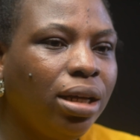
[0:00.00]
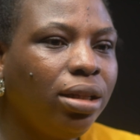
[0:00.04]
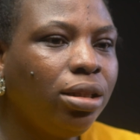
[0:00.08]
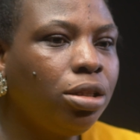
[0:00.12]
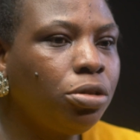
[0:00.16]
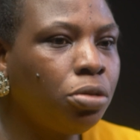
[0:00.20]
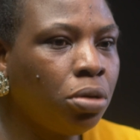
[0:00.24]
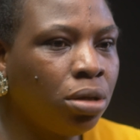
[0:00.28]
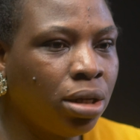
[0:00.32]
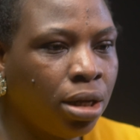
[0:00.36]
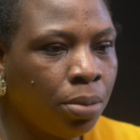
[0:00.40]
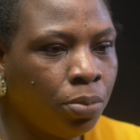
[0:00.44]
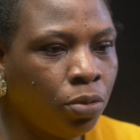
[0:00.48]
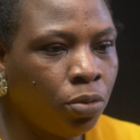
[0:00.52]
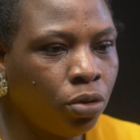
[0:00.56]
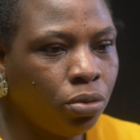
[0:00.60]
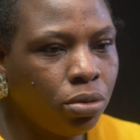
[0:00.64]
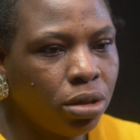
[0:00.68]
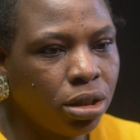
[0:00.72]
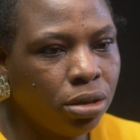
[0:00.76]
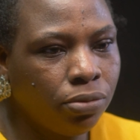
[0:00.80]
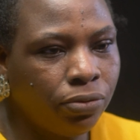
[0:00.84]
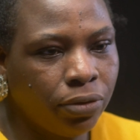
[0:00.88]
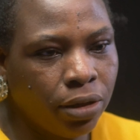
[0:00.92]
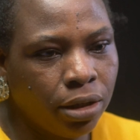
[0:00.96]
this one I'm
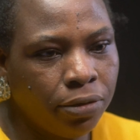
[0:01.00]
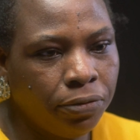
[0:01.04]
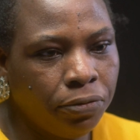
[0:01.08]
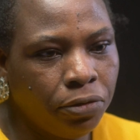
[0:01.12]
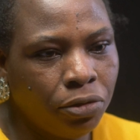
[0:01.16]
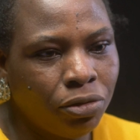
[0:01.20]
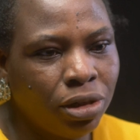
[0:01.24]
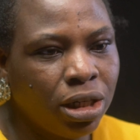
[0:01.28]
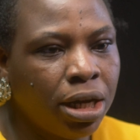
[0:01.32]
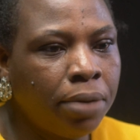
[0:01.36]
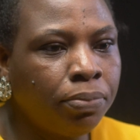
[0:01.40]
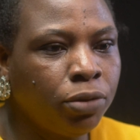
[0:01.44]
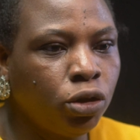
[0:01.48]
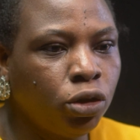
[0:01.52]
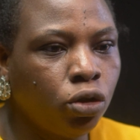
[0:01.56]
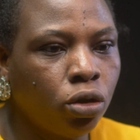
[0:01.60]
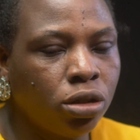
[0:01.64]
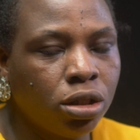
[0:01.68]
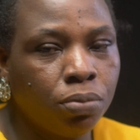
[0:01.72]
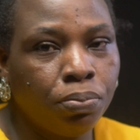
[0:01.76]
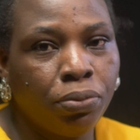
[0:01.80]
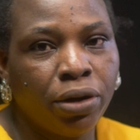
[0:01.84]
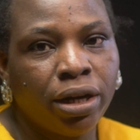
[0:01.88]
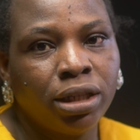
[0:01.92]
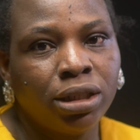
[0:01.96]
always feeling free. Let me
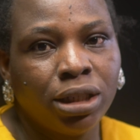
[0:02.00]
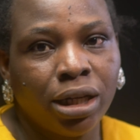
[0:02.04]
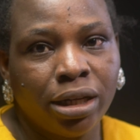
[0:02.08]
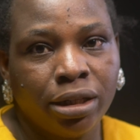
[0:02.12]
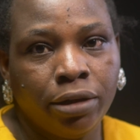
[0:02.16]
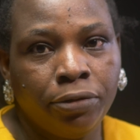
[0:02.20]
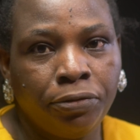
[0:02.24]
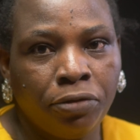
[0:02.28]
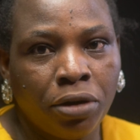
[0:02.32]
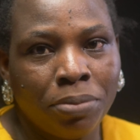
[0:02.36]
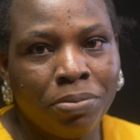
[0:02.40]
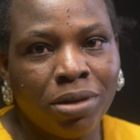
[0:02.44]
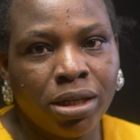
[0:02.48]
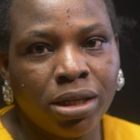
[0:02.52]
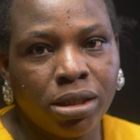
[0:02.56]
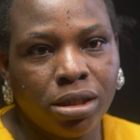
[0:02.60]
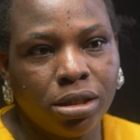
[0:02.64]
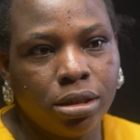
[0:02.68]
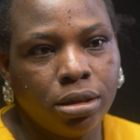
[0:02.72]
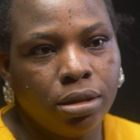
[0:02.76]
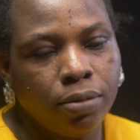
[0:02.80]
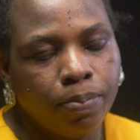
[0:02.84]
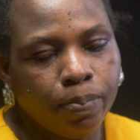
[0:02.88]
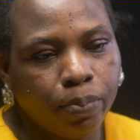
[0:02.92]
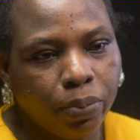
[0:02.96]
just branch at the
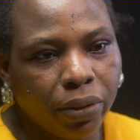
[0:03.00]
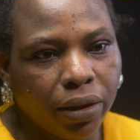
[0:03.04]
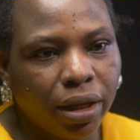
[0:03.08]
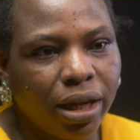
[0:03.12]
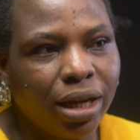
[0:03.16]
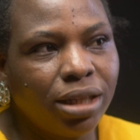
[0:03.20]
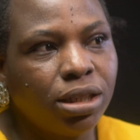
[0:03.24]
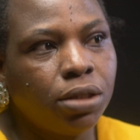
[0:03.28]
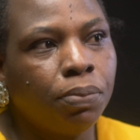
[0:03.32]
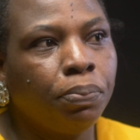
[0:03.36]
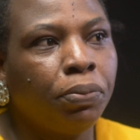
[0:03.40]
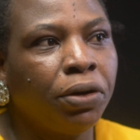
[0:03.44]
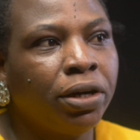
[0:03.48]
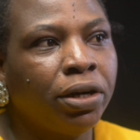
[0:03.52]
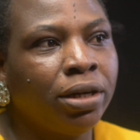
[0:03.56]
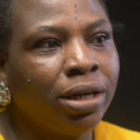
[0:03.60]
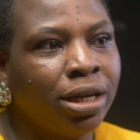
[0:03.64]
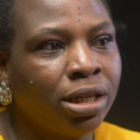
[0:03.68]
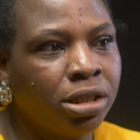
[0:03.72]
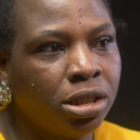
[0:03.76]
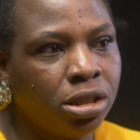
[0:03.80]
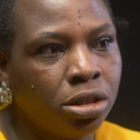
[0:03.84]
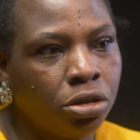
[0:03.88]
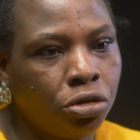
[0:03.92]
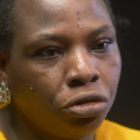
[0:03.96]
pharmacy, get a
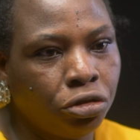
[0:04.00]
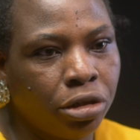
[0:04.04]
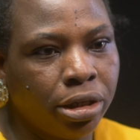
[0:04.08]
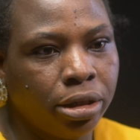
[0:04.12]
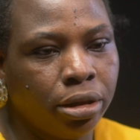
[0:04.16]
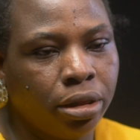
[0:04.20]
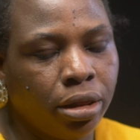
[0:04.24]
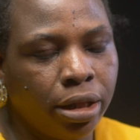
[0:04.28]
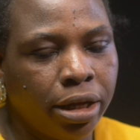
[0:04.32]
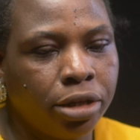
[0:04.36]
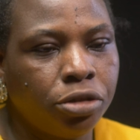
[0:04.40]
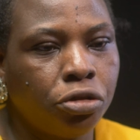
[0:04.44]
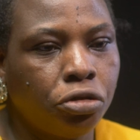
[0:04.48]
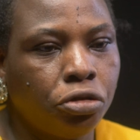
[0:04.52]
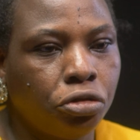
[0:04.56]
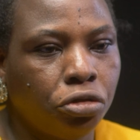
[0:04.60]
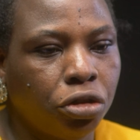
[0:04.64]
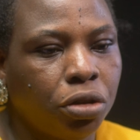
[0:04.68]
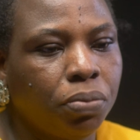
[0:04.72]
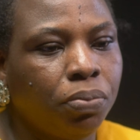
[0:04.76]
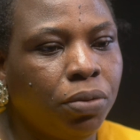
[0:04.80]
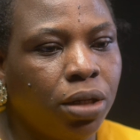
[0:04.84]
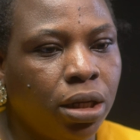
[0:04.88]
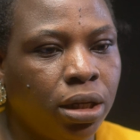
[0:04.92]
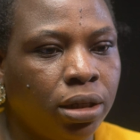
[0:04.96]
pregnancy test
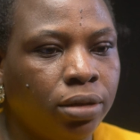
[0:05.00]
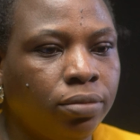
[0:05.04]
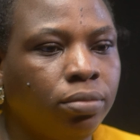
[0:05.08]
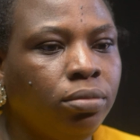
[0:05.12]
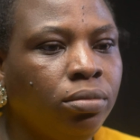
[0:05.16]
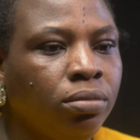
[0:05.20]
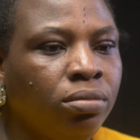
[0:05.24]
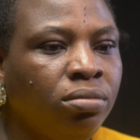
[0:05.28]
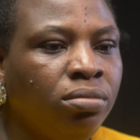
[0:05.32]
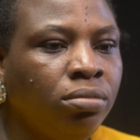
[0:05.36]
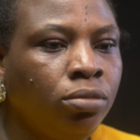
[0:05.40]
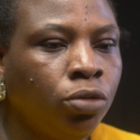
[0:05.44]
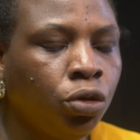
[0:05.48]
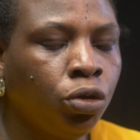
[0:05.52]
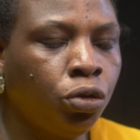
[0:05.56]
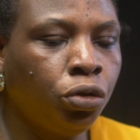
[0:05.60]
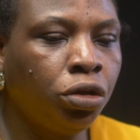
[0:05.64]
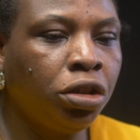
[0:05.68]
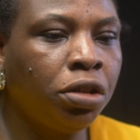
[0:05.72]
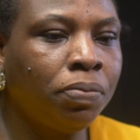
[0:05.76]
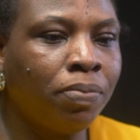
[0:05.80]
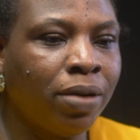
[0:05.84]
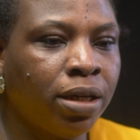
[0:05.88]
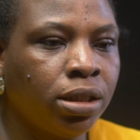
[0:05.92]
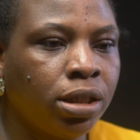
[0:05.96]
strip, then do
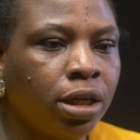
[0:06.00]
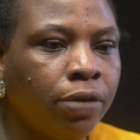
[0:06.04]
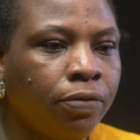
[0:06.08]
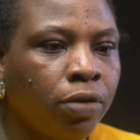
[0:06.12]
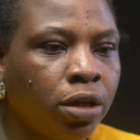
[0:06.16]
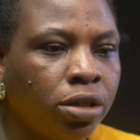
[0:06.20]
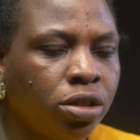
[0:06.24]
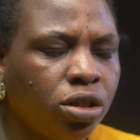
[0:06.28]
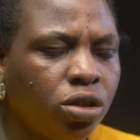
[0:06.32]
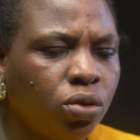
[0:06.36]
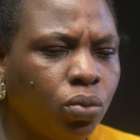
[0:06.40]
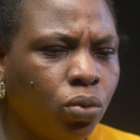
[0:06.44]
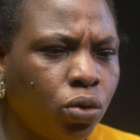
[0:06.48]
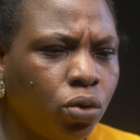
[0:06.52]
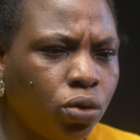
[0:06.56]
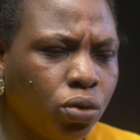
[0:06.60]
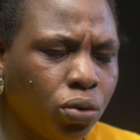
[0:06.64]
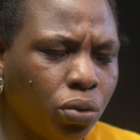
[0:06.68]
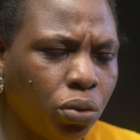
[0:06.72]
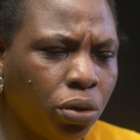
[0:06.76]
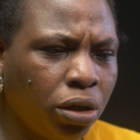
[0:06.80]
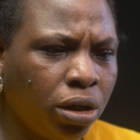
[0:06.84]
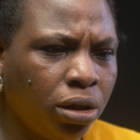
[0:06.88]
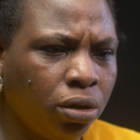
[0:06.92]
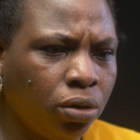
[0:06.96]
it myself and see what's
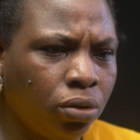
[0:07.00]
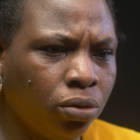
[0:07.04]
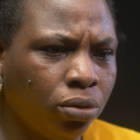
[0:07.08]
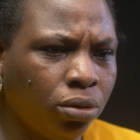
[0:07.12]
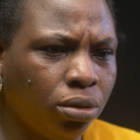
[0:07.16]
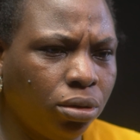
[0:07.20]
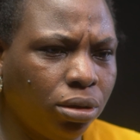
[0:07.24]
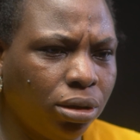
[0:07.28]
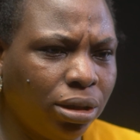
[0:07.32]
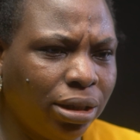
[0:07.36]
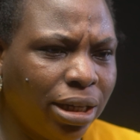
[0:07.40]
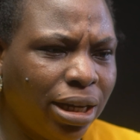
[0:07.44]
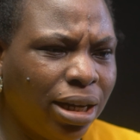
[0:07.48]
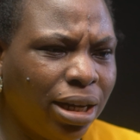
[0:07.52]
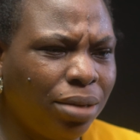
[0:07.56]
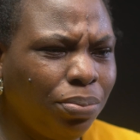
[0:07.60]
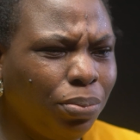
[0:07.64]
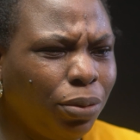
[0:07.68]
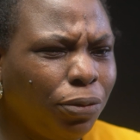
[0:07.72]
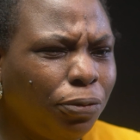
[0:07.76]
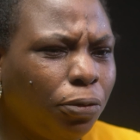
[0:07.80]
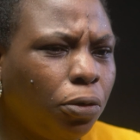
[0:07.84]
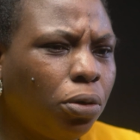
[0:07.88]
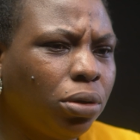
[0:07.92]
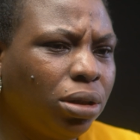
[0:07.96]
going on. Then
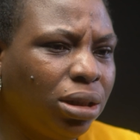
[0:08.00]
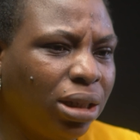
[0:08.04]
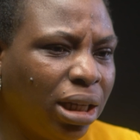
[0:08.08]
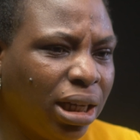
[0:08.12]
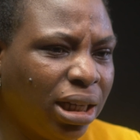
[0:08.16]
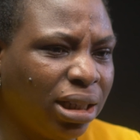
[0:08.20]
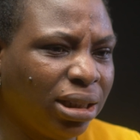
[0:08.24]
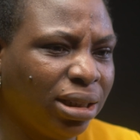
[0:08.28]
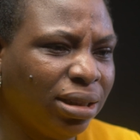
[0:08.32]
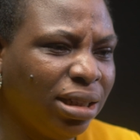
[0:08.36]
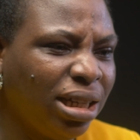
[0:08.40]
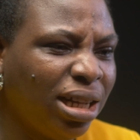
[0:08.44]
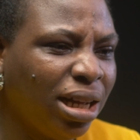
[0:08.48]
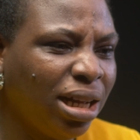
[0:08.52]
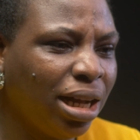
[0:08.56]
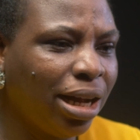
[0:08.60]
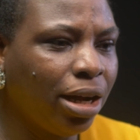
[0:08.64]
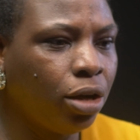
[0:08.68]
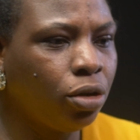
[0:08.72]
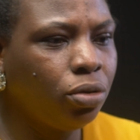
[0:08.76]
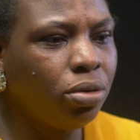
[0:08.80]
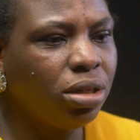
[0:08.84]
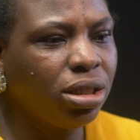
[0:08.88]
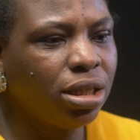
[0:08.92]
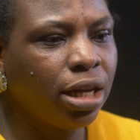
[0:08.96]
before then,
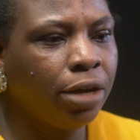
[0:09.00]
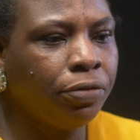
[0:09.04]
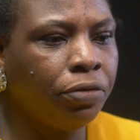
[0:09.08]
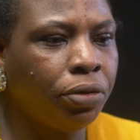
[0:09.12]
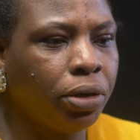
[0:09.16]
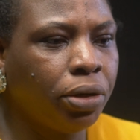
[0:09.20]
I always have